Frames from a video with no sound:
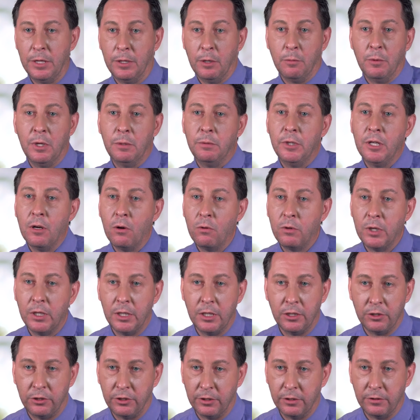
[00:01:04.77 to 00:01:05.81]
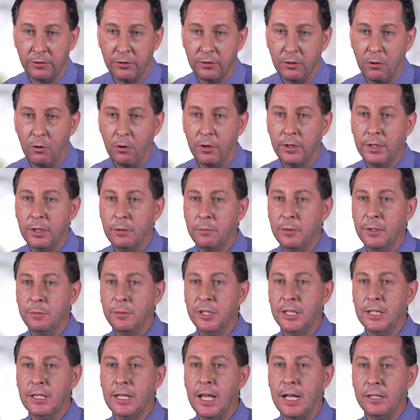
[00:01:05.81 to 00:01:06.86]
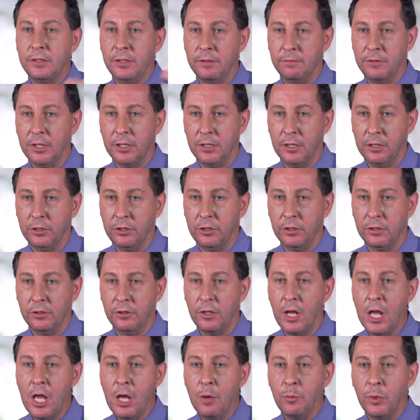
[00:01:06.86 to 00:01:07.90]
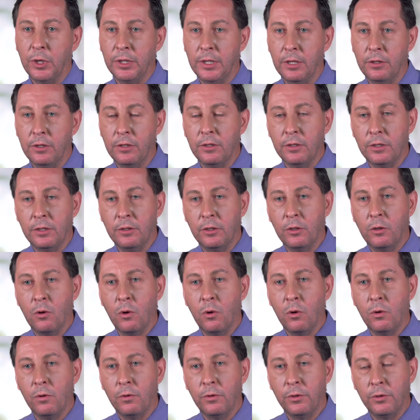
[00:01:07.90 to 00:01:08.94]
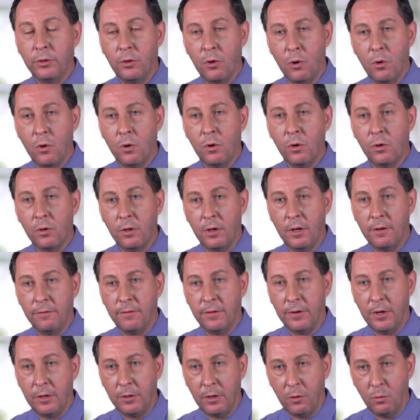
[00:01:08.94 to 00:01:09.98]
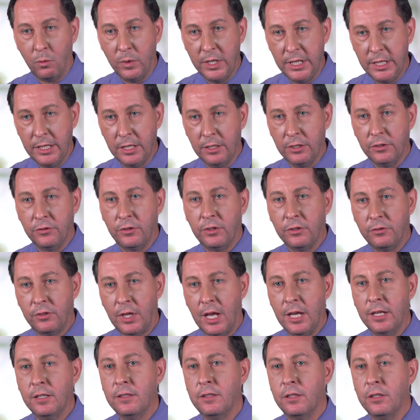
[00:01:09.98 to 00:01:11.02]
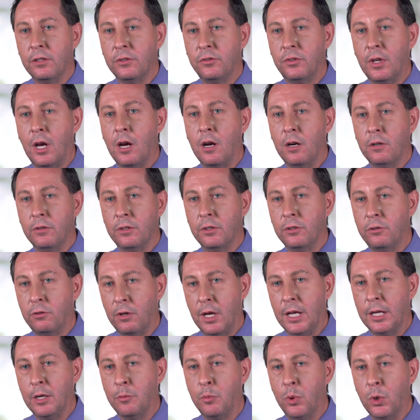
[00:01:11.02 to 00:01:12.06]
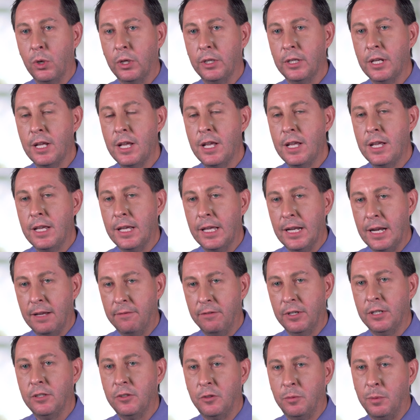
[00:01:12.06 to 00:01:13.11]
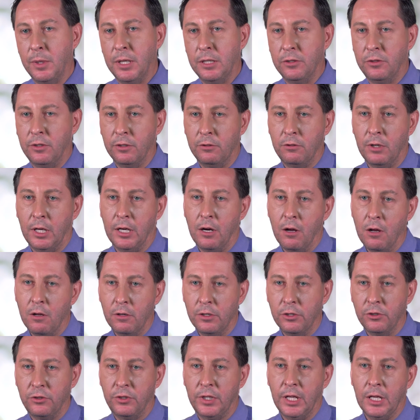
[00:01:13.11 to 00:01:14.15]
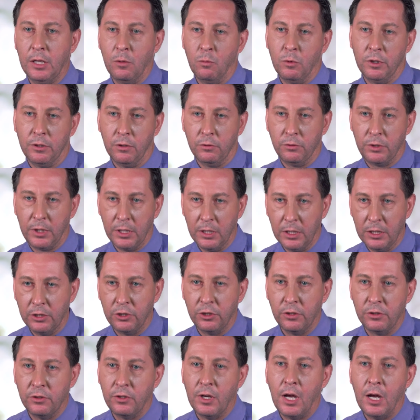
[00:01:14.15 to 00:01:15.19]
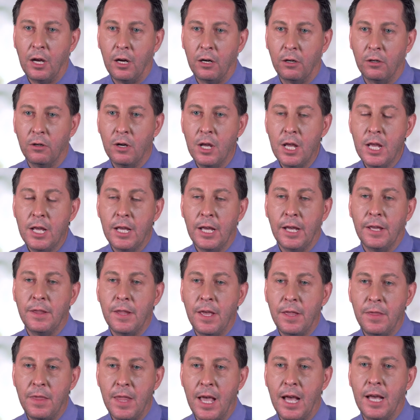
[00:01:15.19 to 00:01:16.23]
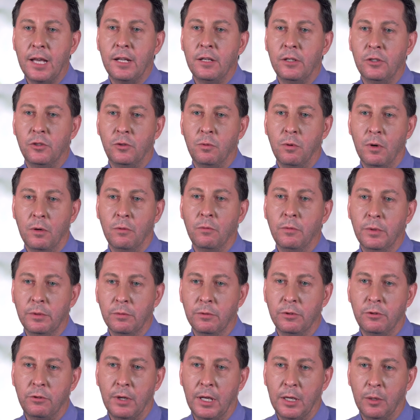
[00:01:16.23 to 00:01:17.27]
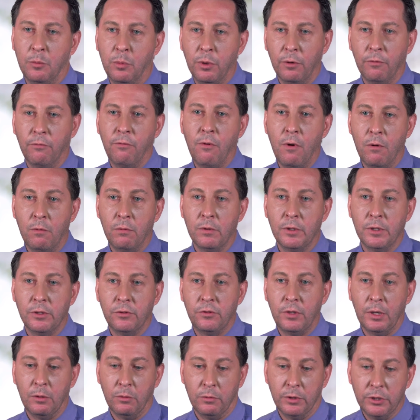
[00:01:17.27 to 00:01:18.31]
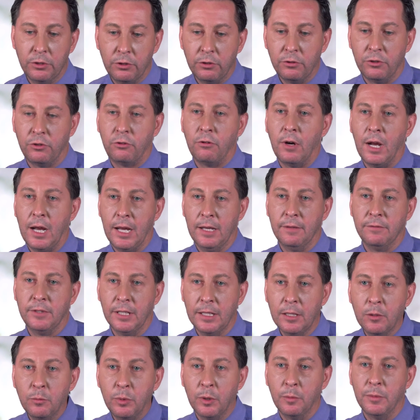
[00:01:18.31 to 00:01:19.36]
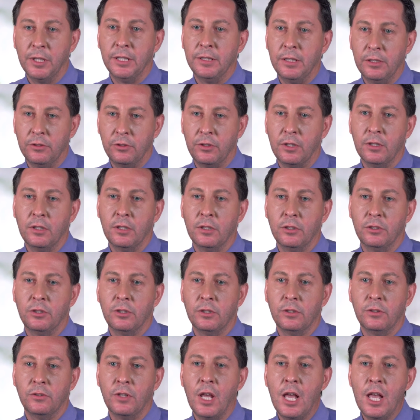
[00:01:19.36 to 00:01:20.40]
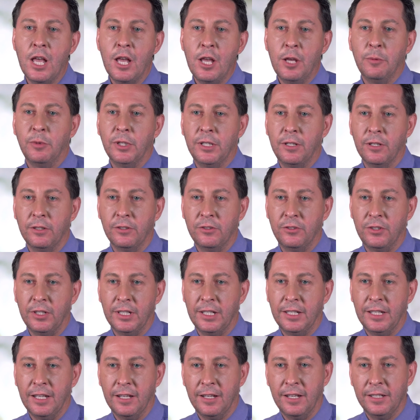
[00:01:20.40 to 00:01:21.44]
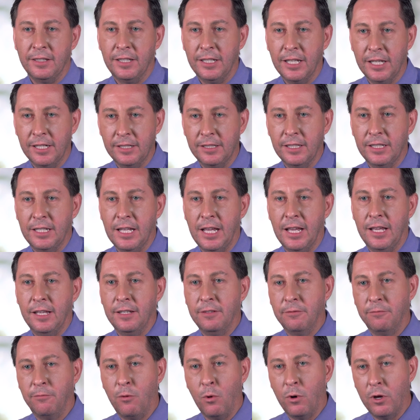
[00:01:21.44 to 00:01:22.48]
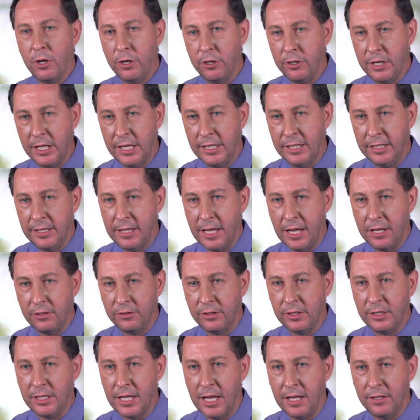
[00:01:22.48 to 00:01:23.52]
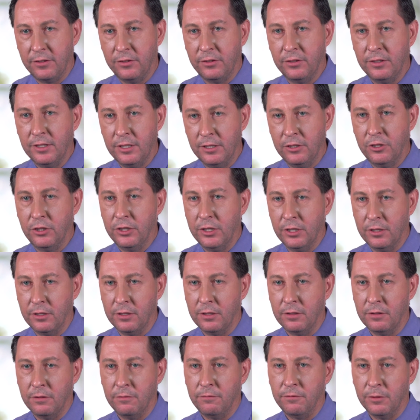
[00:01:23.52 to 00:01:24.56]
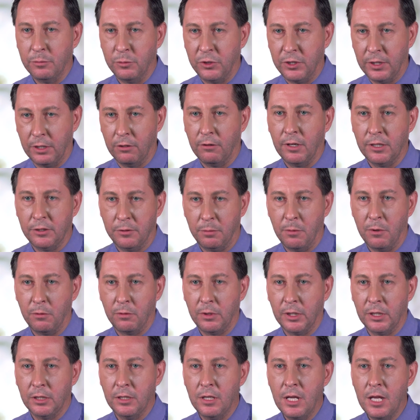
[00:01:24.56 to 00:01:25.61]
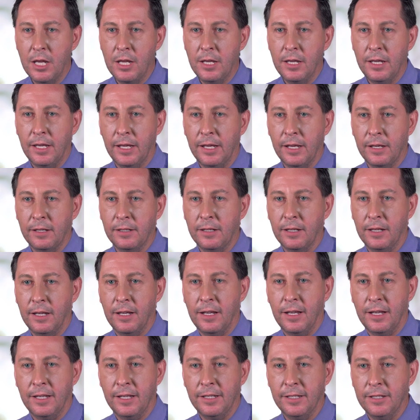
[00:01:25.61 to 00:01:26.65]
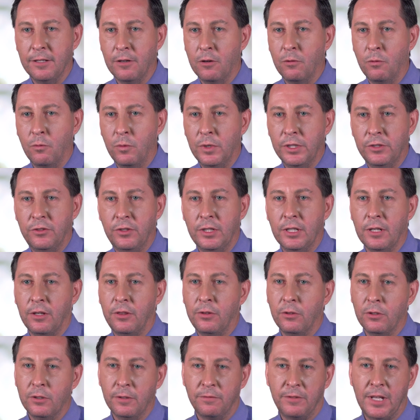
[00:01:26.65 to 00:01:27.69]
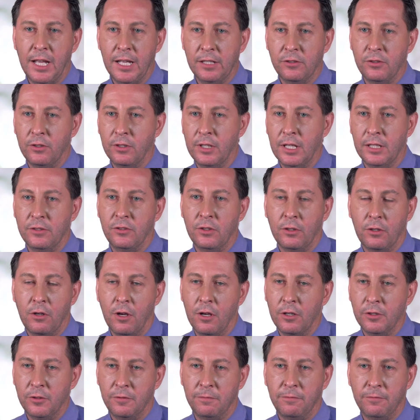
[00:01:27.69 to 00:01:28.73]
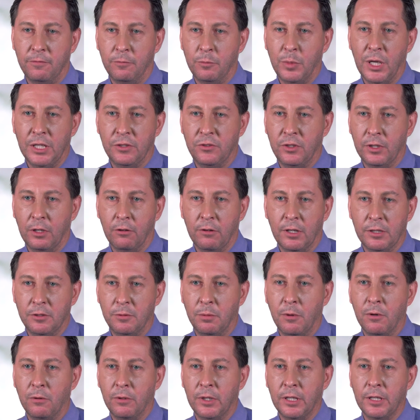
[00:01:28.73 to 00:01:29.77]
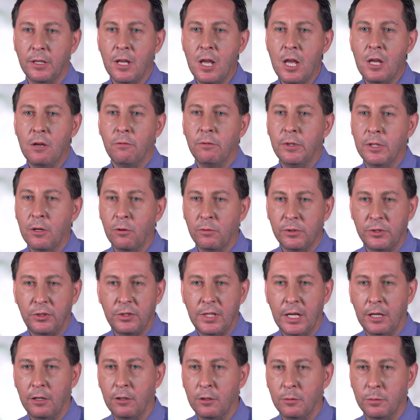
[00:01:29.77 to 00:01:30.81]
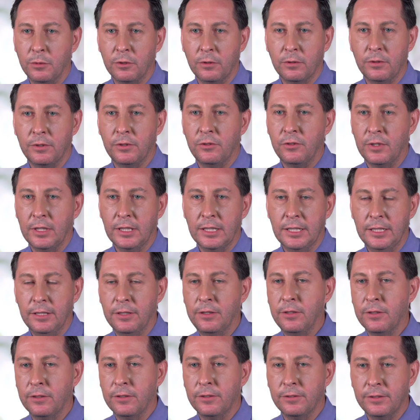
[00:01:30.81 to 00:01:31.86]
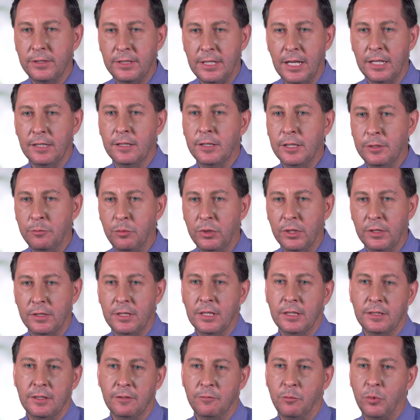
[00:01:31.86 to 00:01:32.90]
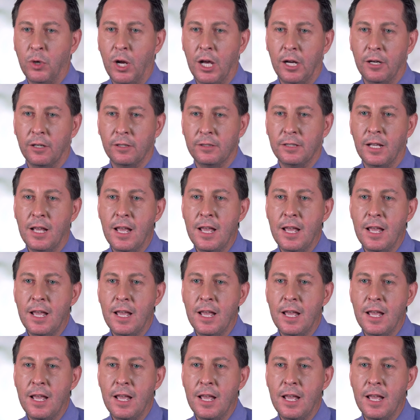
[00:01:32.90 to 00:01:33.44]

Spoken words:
There may be no conditions, or there may be lots of conditions, but the goal of we as scientists are to try to put an evidence base to try to understand what those conditions are, and then that is what we would try to put forward to say we should strive to implement these conditions, because yeah, at the end of the day, 480,000 deaths each year from cigarette smoking. And you know, we see a third of cancer deaths are caused by cigarette smoking. We know it's terrible. It's a lethal, deadly, addictive product.